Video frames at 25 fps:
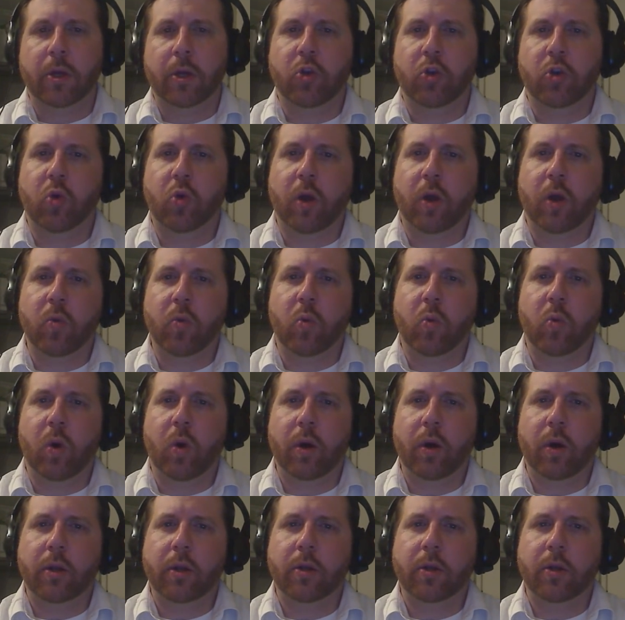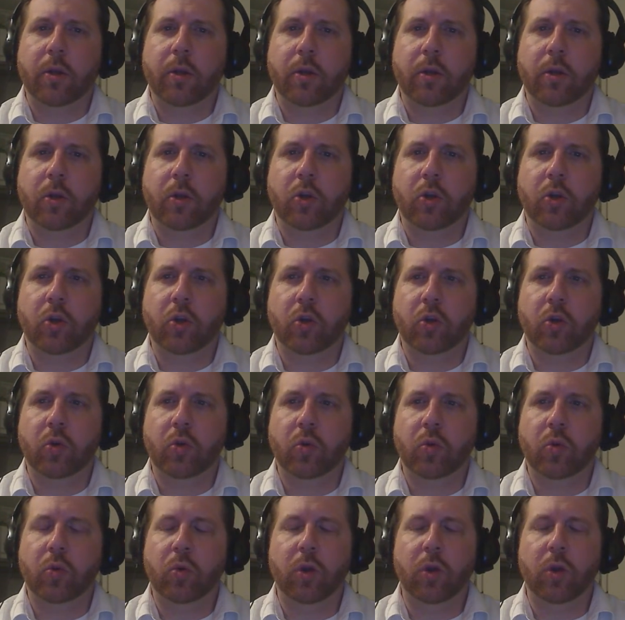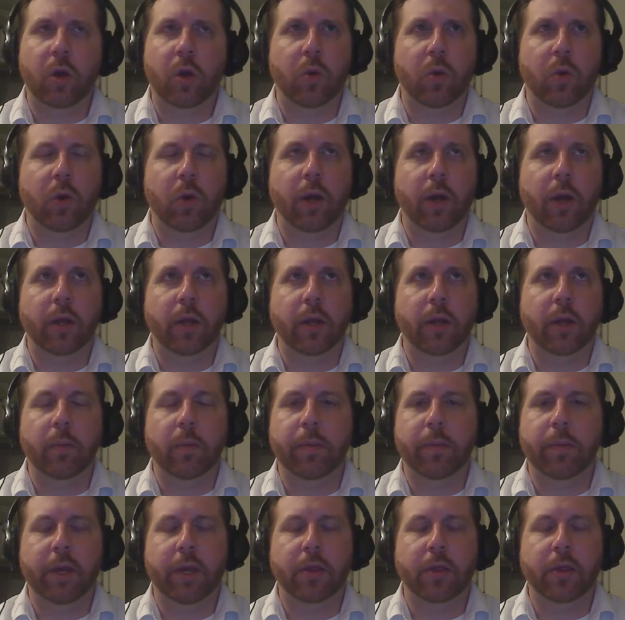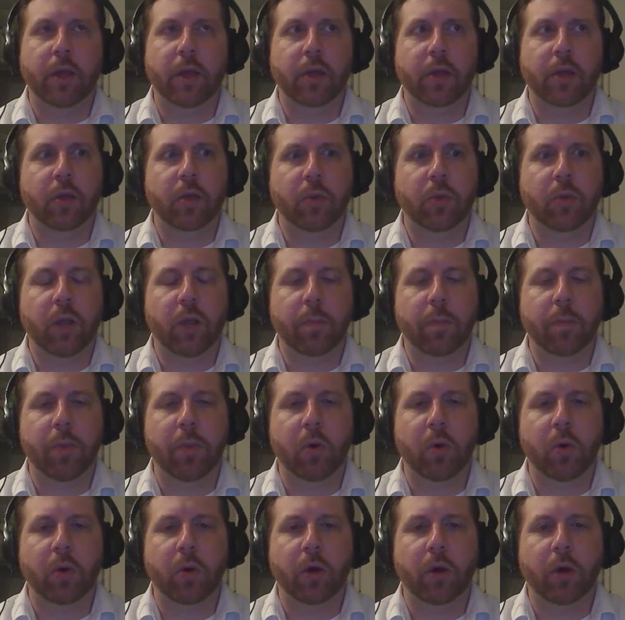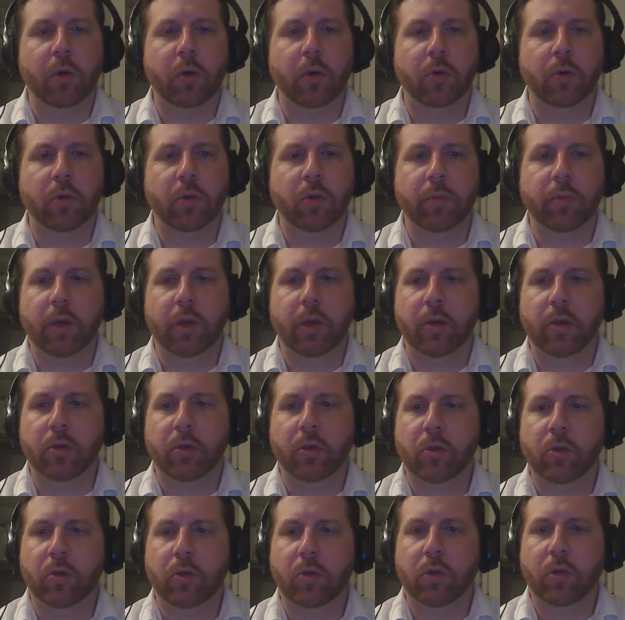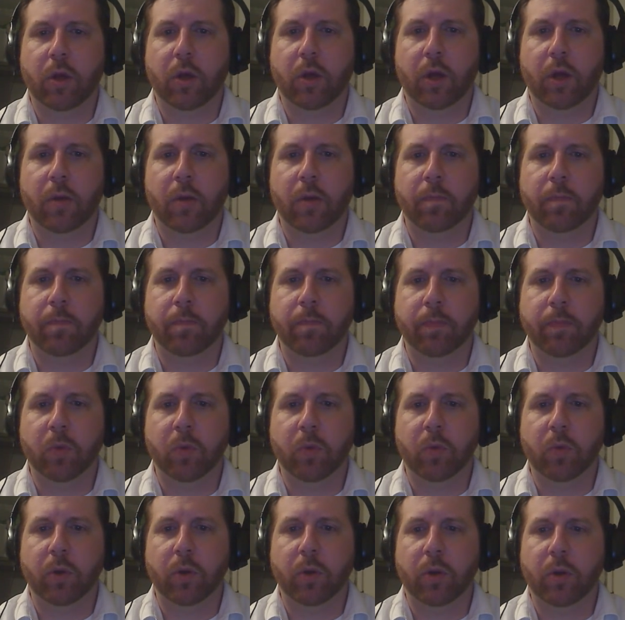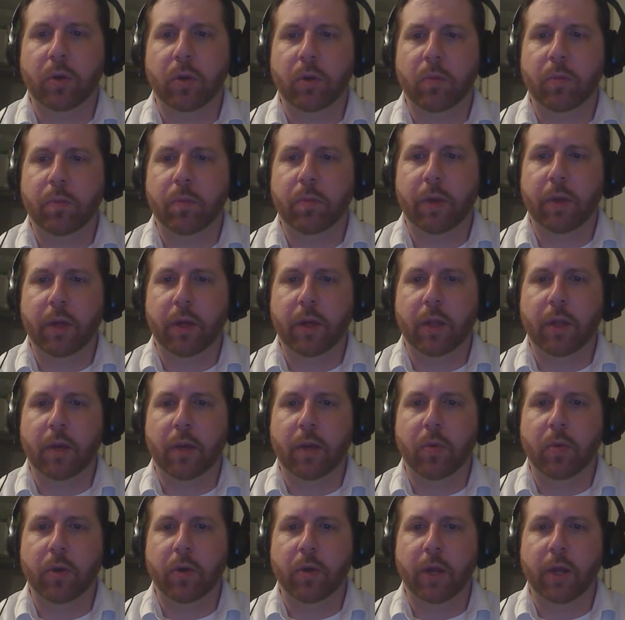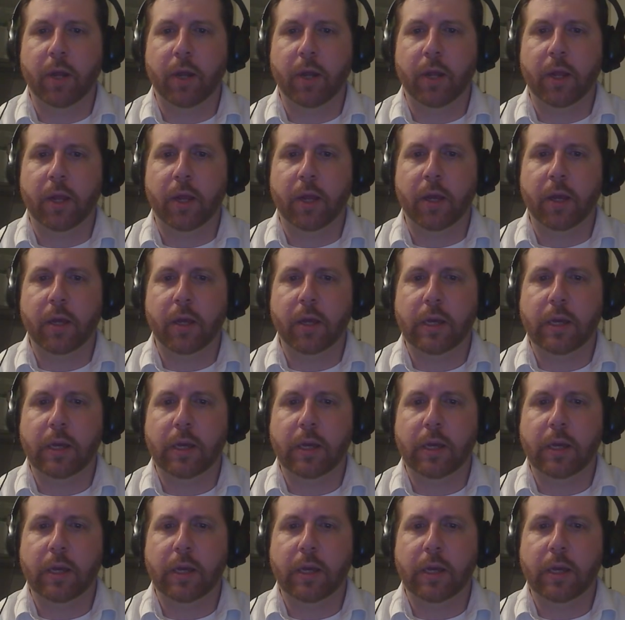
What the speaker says: do I want to, no, because like someone like Poka or something else would be a lot more deadly.